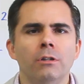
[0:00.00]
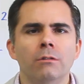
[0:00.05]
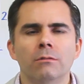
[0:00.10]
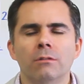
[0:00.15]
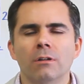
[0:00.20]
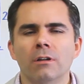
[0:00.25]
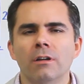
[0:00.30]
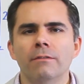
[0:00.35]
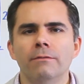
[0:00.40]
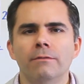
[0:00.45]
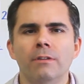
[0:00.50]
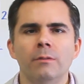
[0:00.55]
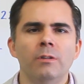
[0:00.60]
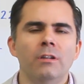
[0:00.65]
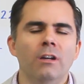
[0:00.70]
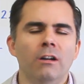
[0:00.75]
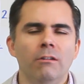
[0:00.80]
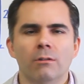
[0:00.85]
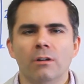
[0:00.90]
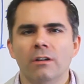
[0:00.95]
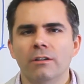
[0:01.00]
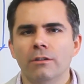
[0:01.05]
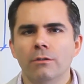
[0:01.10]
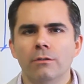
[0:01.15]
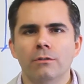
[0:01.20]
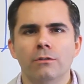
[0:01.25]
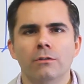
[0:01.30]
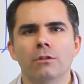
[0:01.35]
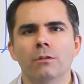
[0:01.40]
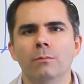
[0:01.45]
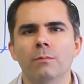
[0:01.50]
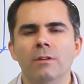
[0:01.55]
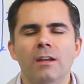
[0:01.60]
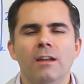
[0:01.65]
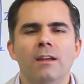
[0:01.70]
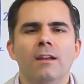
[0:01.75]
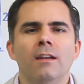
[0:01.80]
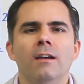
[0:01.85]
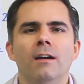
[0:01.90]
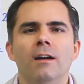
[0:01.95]
we're on Vimeo, we're on YouTube.
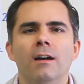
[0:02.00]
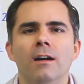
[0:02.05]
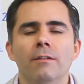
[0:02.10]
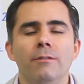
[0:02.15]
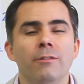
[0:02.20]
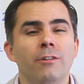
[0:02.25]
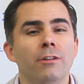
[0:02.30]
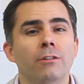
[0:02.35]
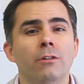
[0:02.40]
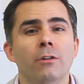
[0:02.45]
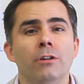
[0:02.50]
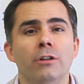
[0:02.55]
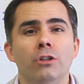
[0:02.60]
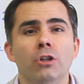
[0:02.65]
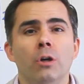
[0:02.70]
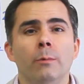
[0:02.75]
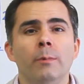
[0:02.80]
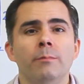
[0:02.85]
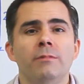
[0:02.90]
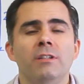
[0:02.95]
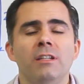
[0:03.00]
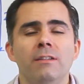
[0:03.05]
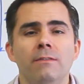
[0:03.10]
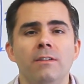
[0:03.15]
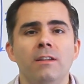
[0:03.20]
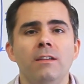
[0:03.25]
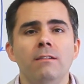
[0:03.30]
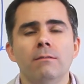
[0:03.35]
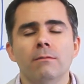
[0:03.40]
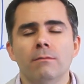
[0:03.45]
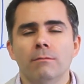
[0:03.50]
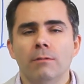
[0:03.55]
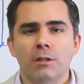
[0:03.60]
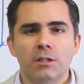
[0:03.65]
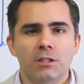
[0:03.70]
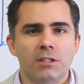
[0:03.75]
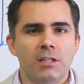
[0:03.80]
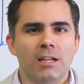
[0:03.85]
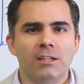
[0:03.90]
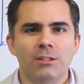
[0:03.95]
You can go to Domum TV,
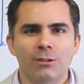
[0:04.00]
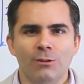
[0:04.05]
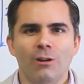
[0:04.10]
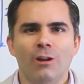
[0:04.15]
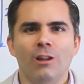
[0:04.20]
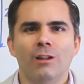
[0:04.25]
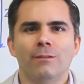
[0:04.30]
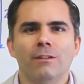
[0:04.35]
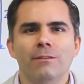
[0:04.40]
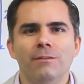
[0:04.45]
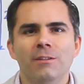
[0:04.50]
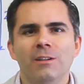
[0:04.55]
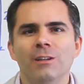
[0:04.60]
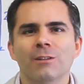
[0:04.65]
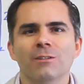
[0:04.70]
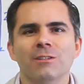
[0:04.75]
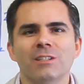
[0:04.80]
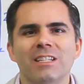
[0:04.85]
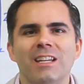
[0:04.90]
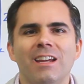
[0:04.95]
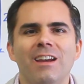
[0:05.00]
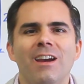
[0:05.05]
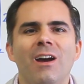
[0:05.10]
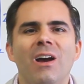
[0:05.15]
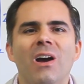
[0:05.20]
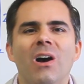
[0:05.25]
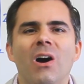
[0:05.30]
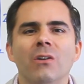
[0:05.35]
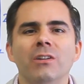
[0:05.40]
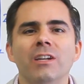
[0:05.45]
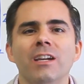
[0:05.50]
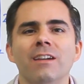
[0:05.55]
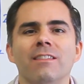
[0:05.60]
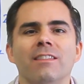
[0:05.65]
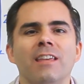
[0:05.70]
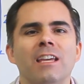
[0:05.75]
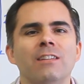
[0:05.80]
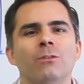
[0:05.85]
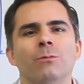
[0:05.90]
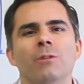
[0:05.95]
which takes you to all of our videos. Okay,
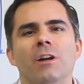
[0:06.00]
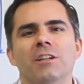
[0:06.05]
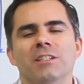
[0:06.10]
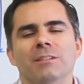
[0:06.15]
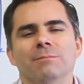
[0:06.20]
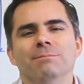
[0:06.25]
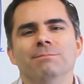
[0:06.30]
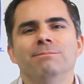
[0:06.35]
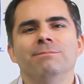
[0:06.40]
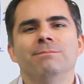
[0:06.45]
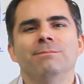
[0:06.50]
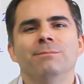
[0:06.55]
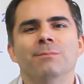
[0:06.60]
thanks for watching.